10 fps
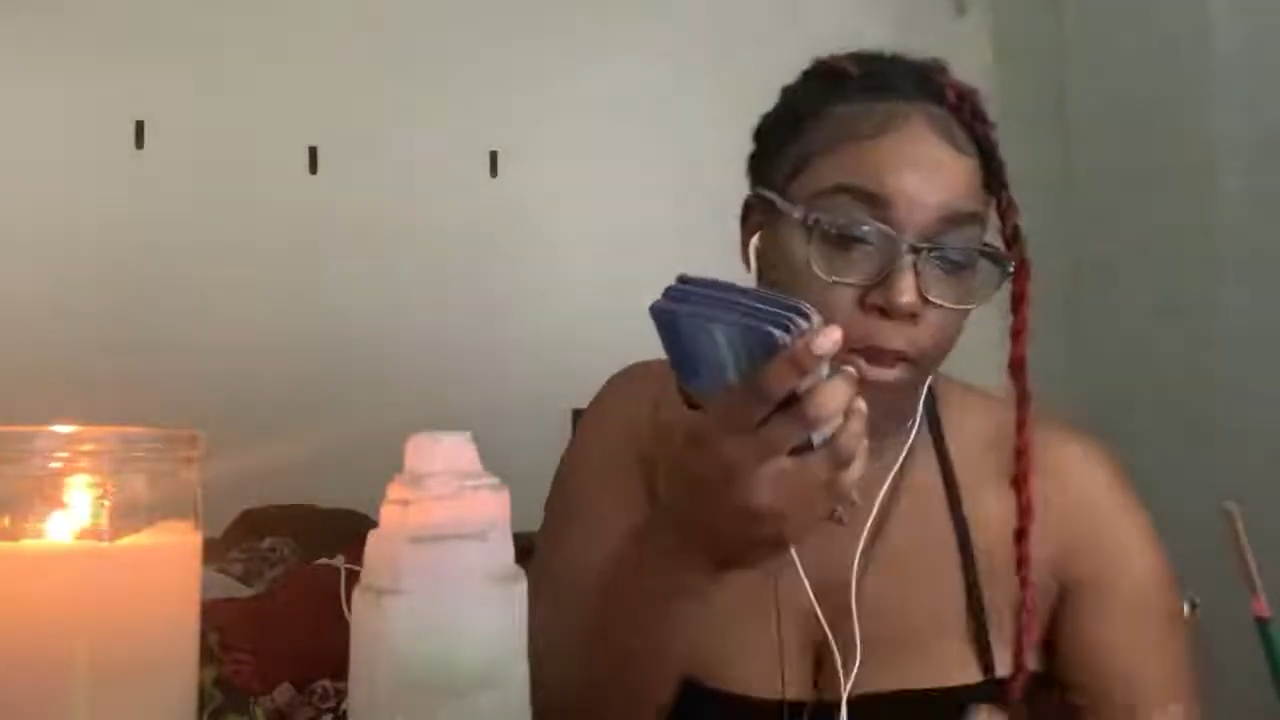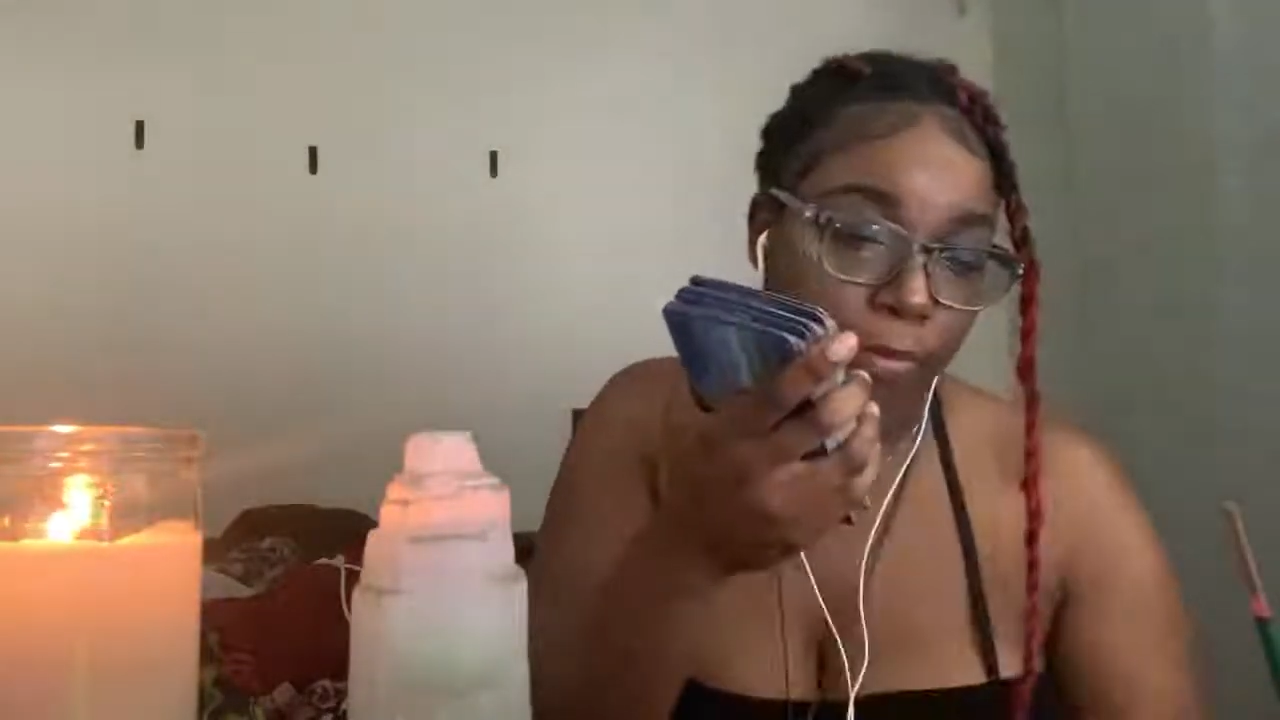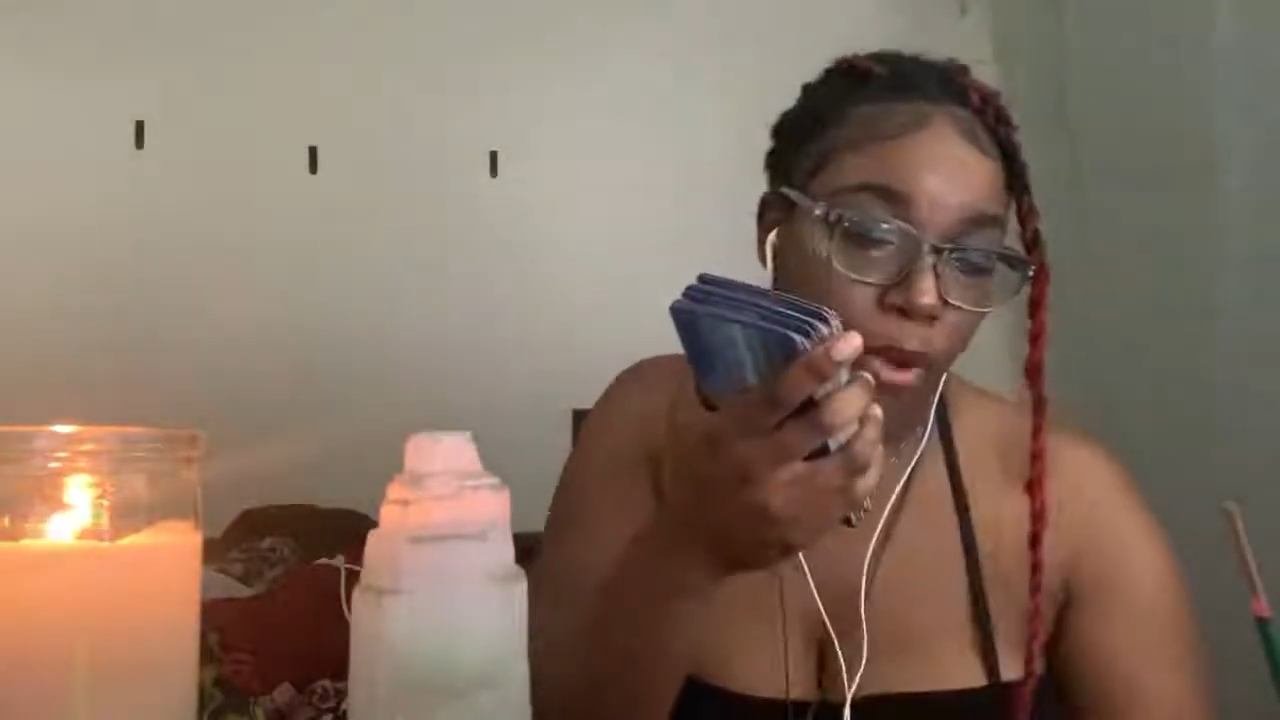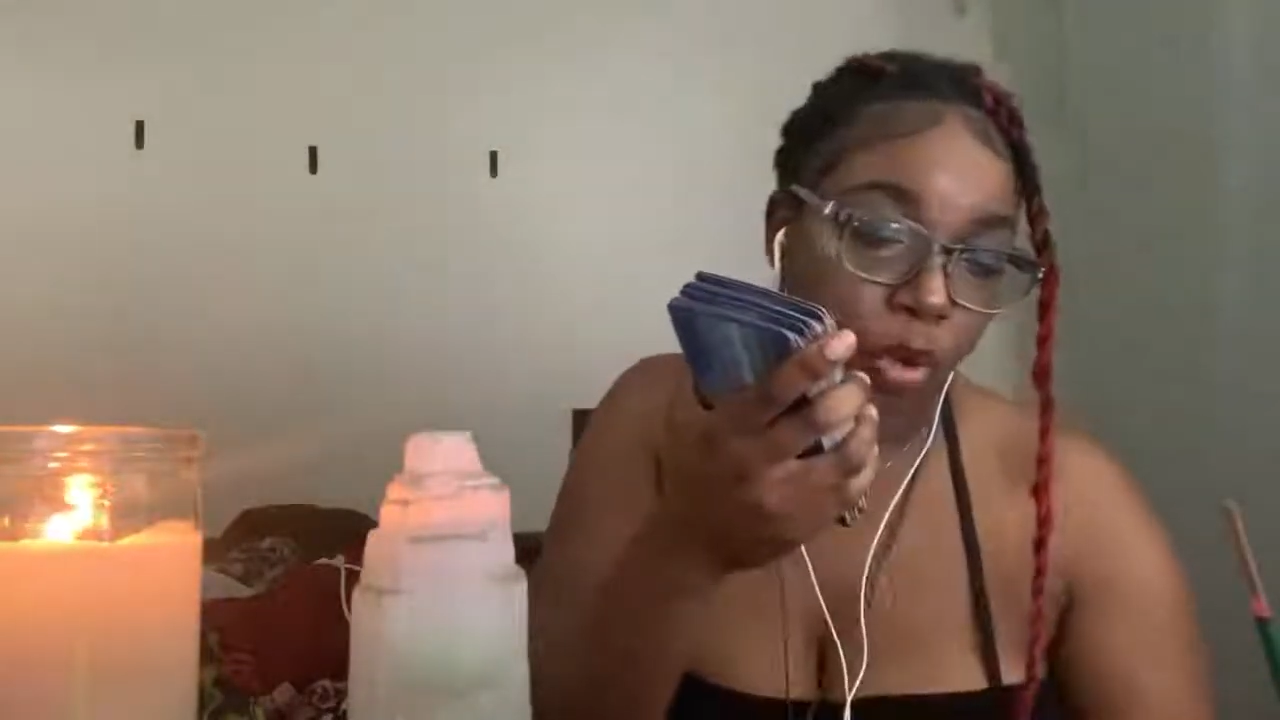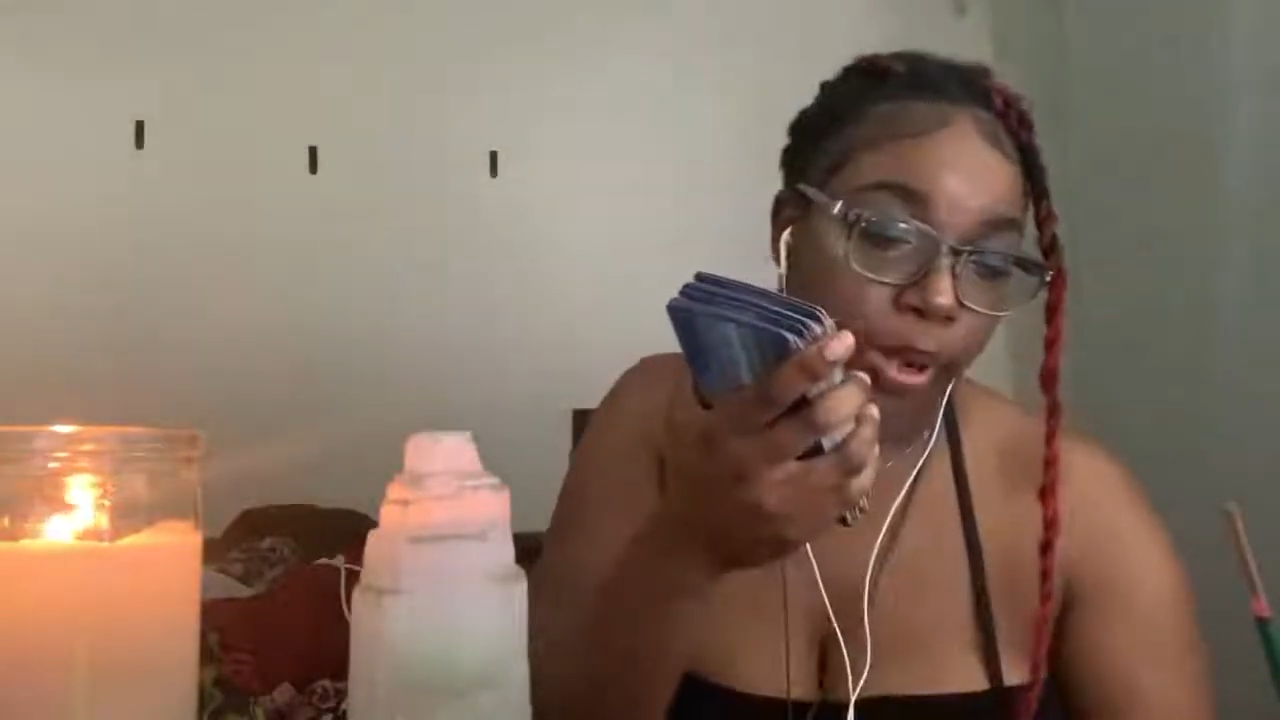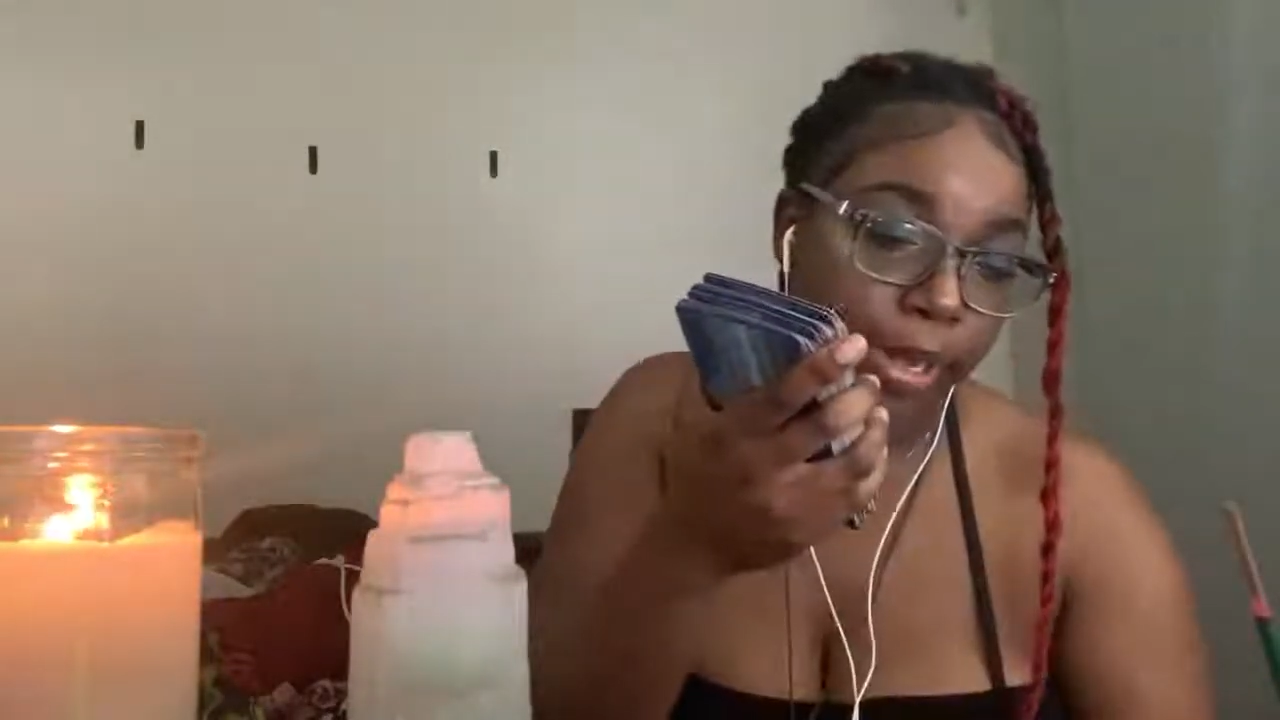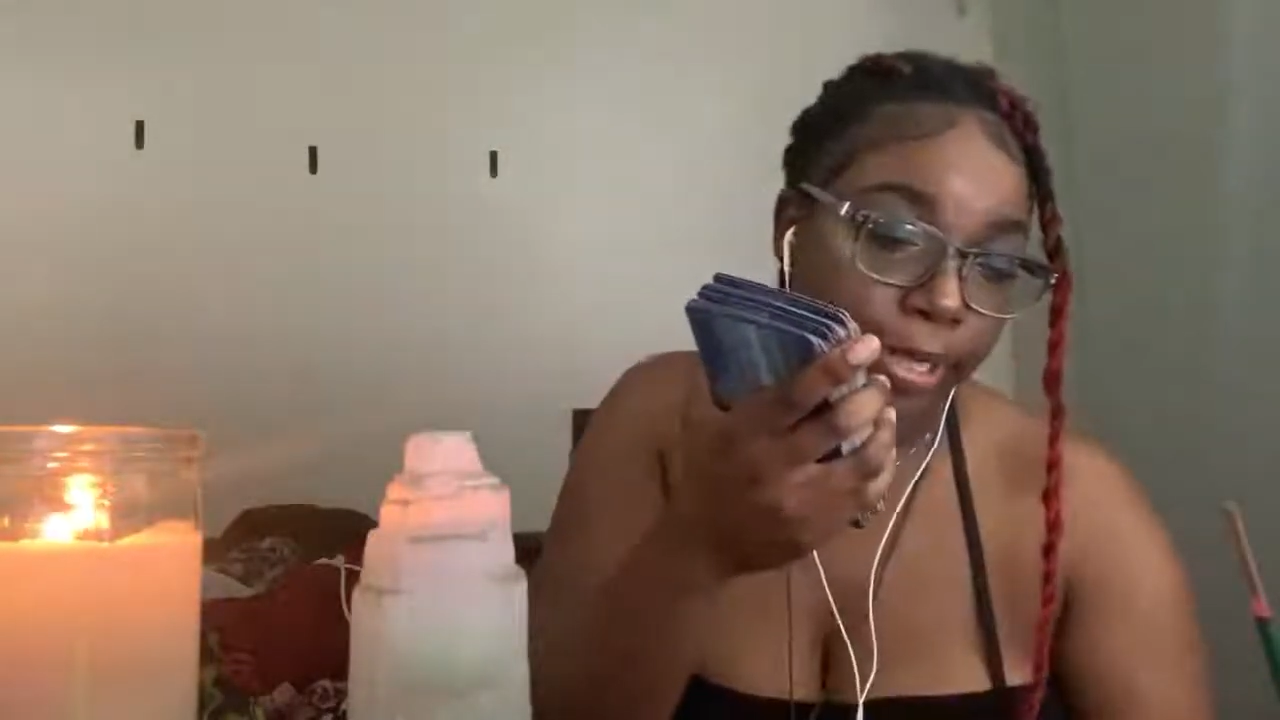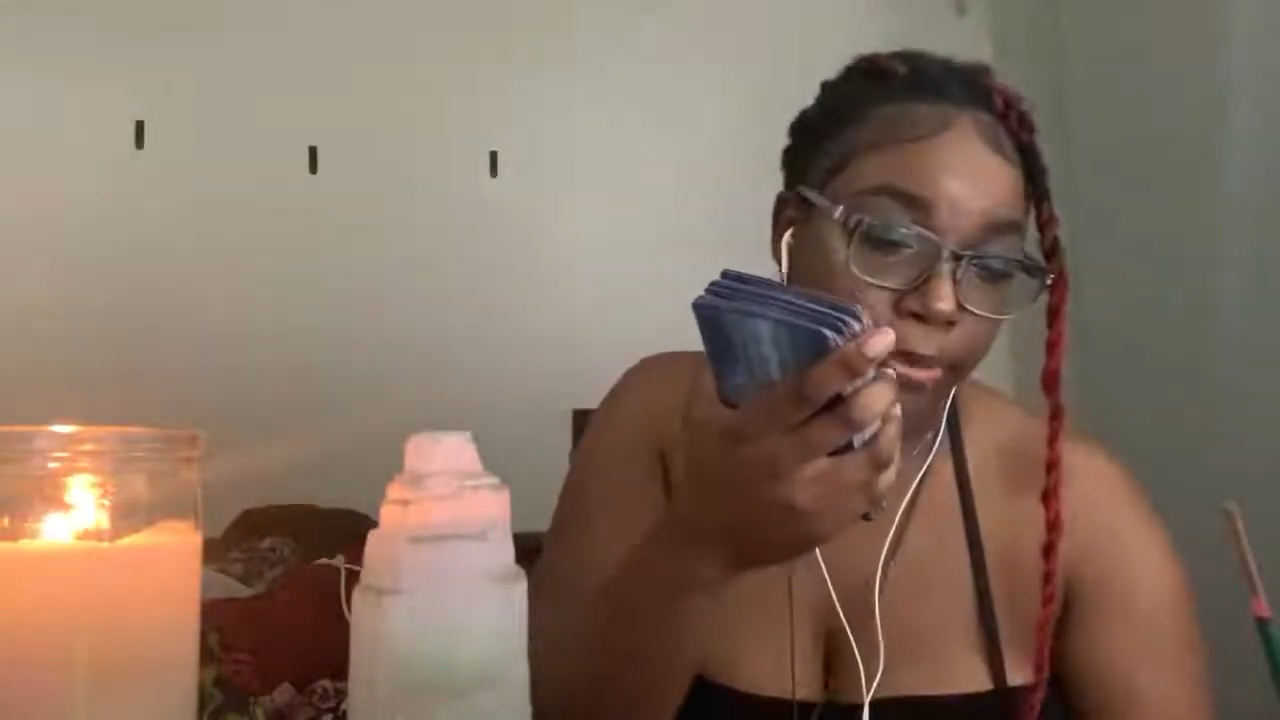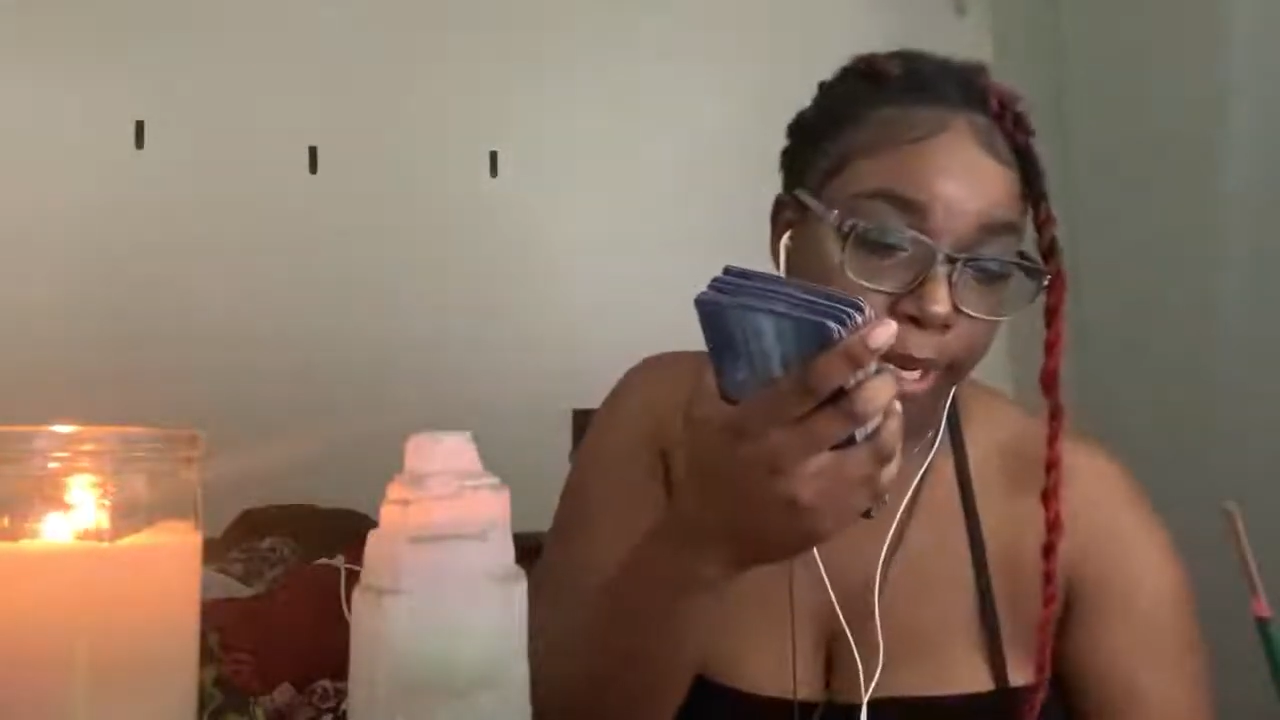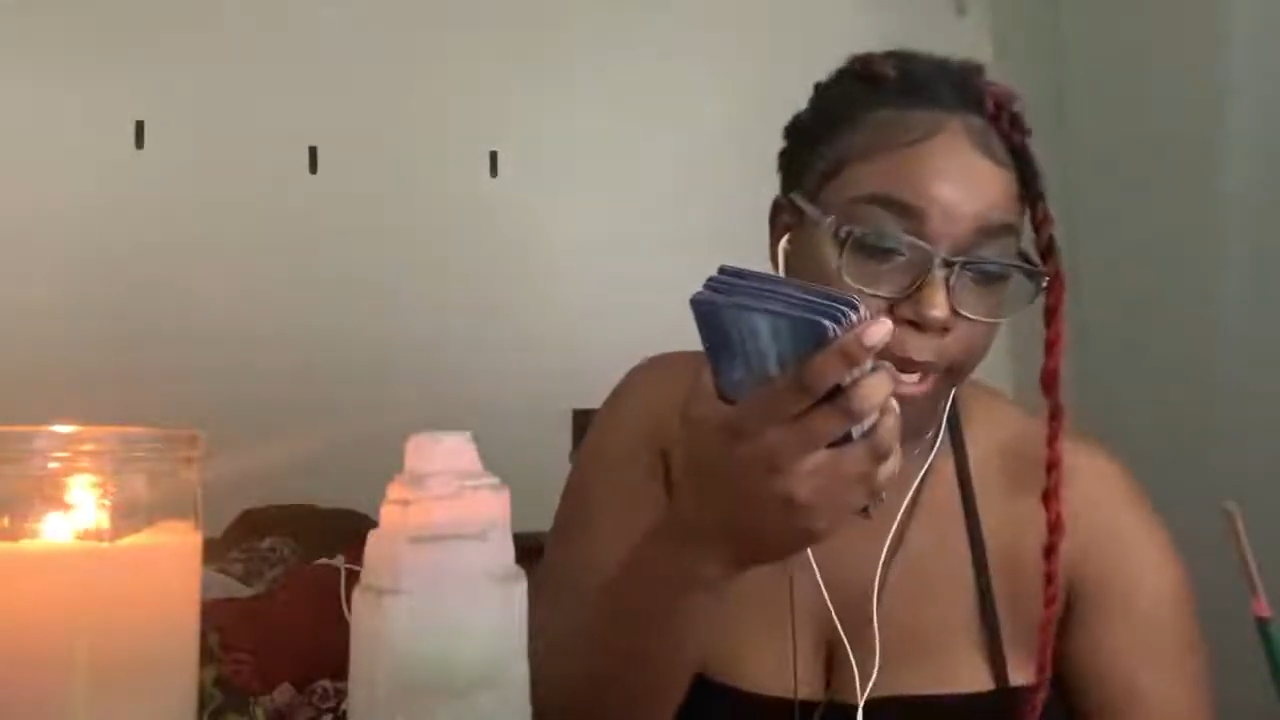of coins right